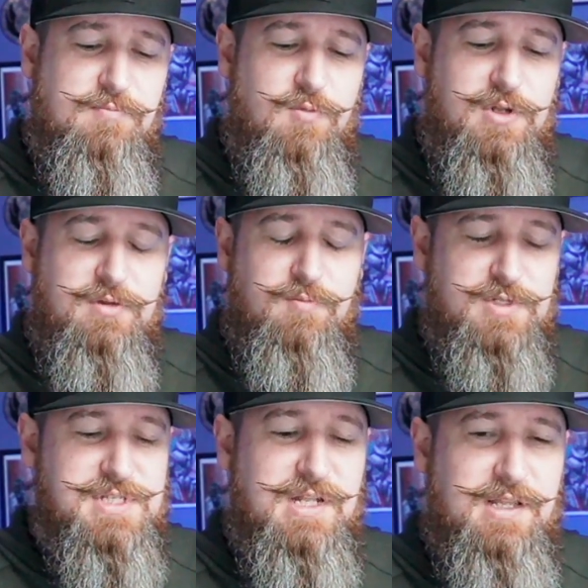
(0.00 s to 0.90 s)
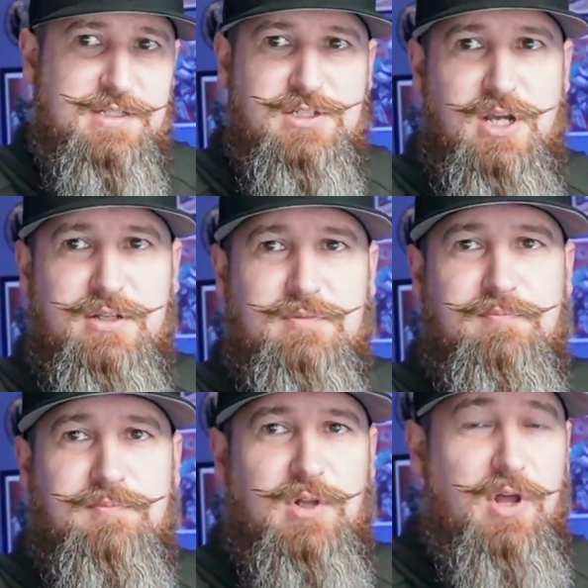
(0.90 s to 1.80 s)
one of the ones that I like to talk
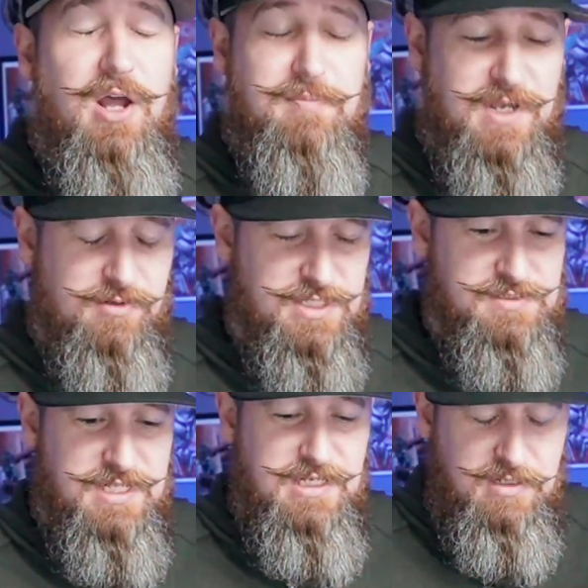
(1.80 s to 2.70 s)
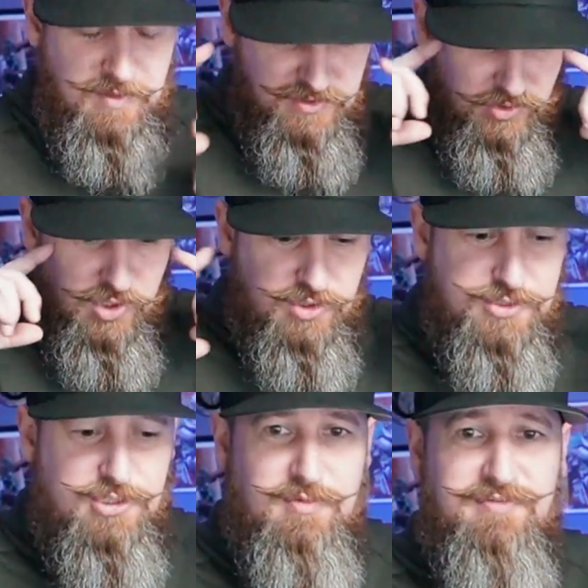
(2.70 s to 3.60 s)
a lot about is thinking about the
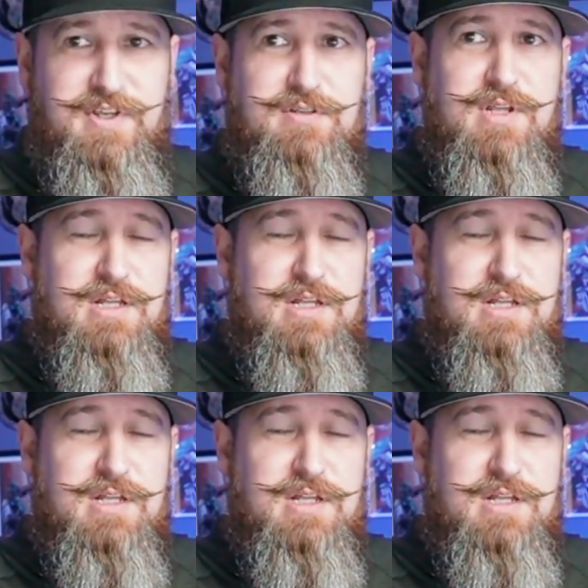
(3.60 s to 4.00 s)
long-term effect